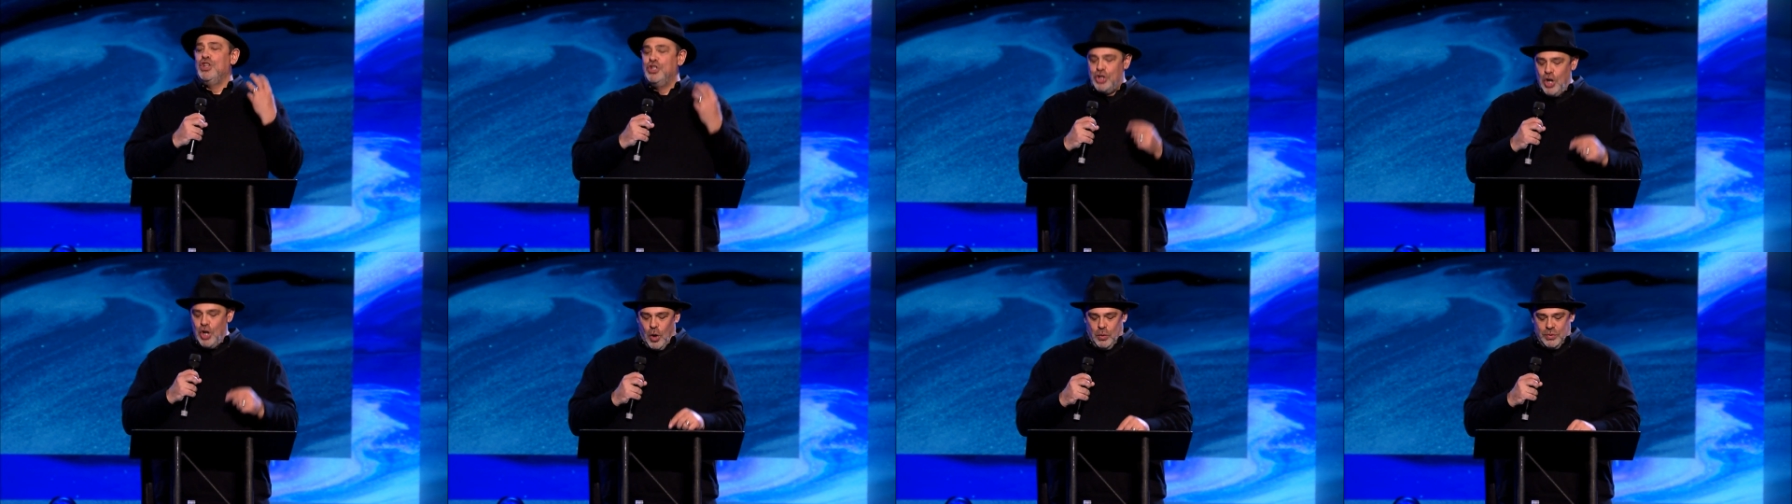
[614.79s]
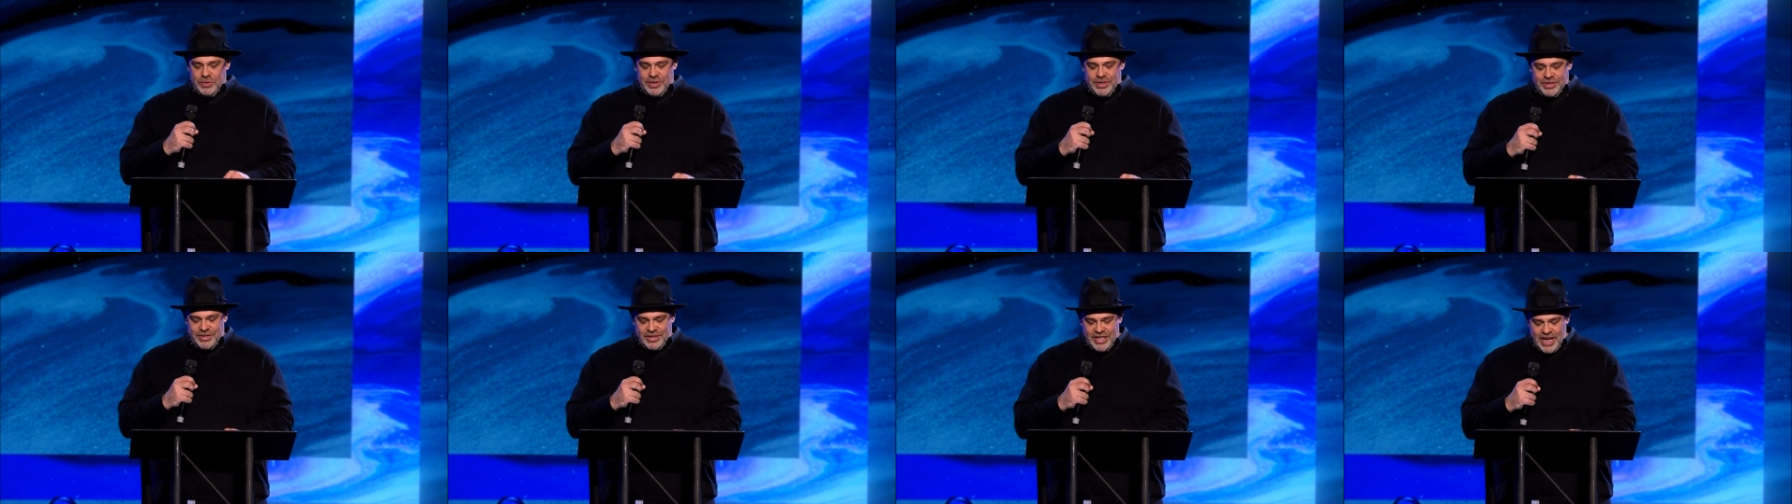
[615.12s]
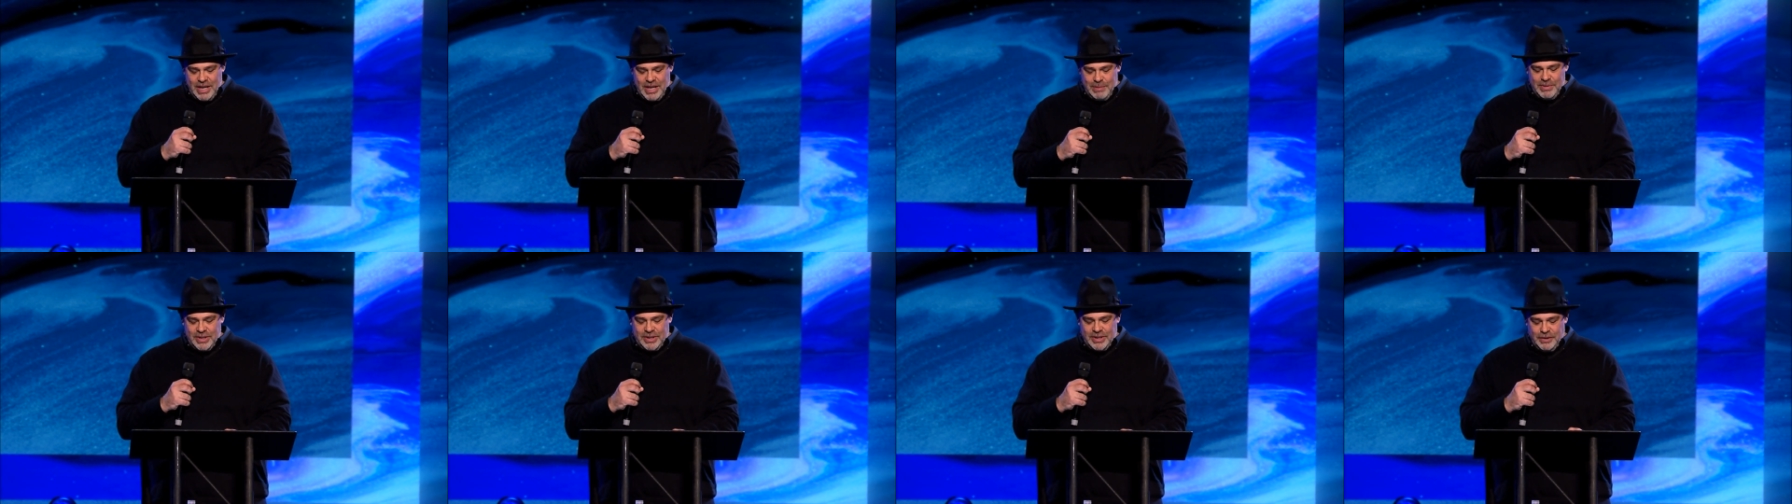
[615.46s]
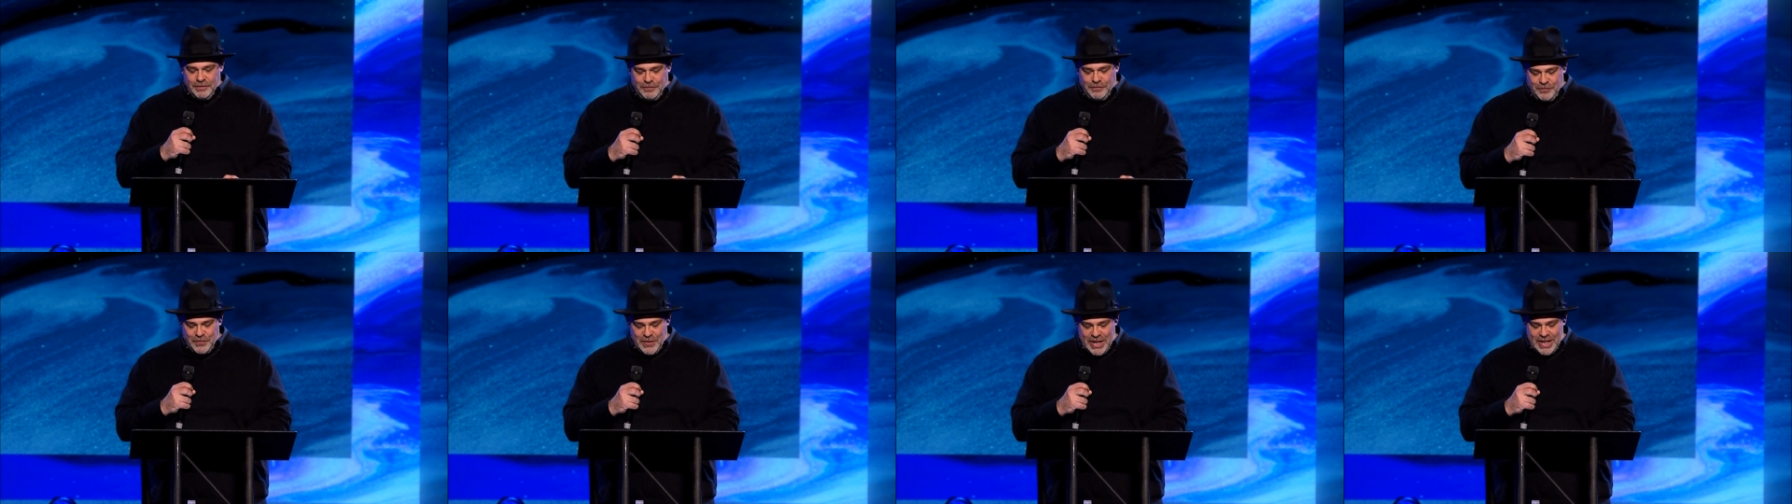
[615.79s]
don't seem
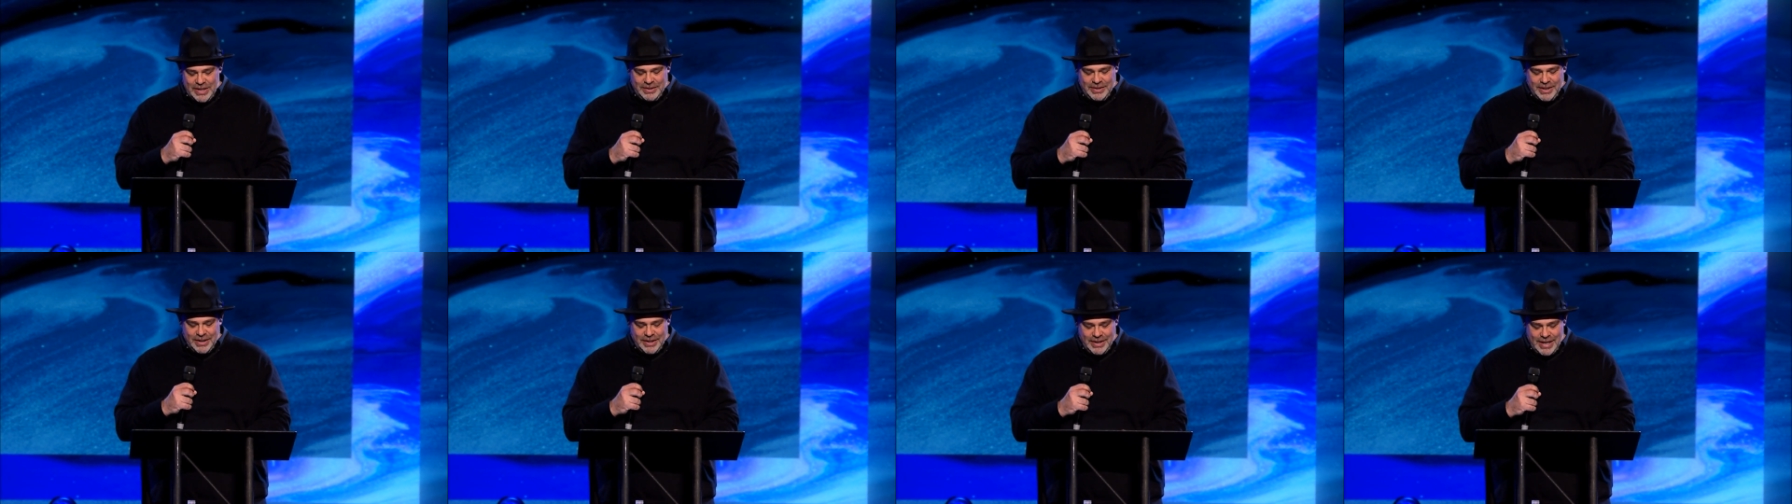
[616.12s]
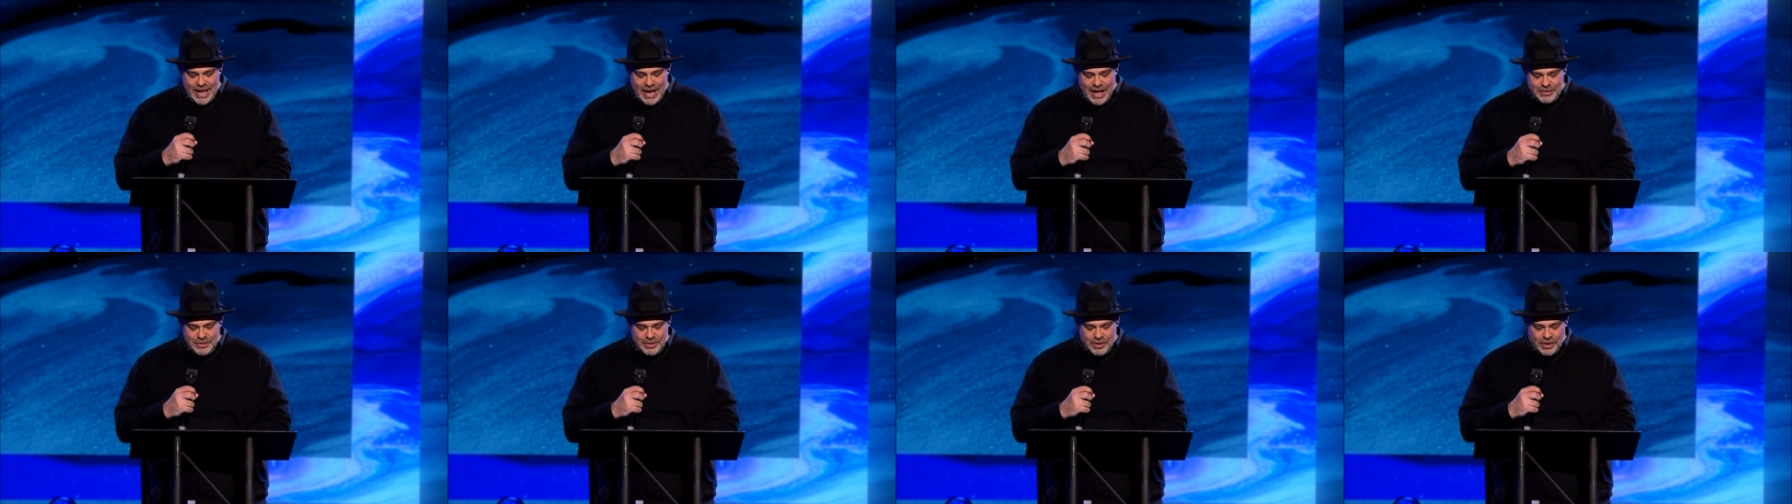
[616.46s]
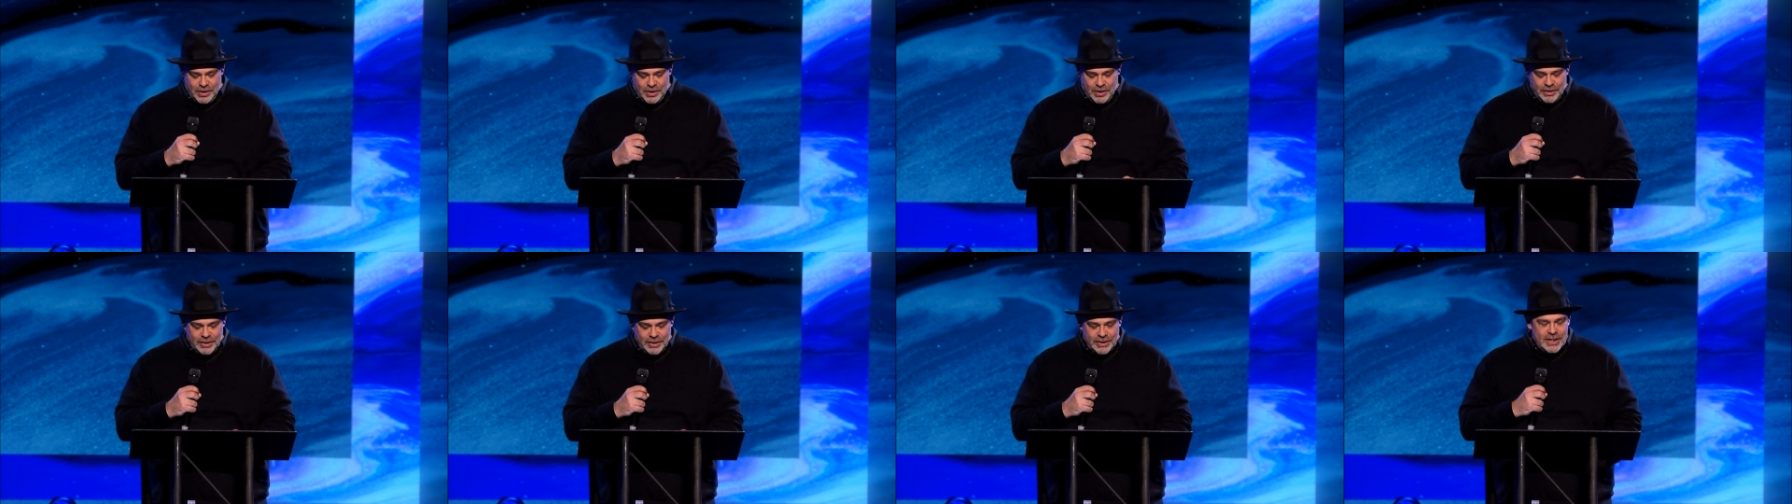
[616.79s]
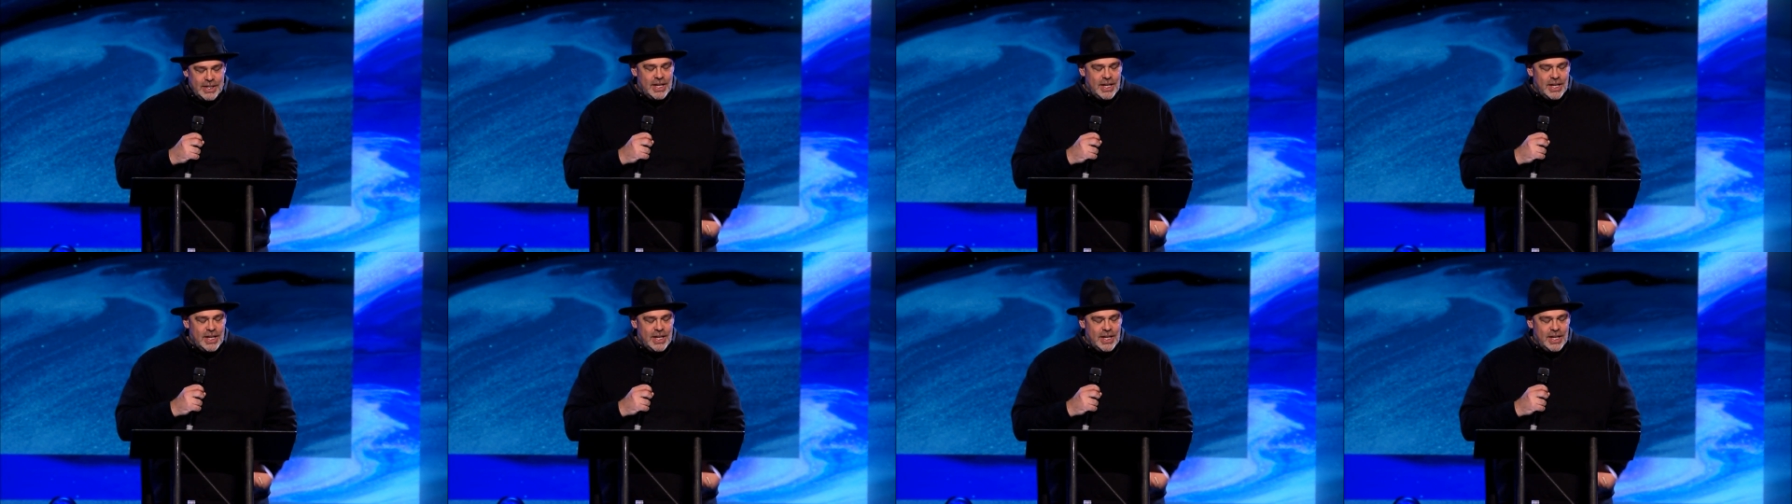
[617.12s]
to fit together.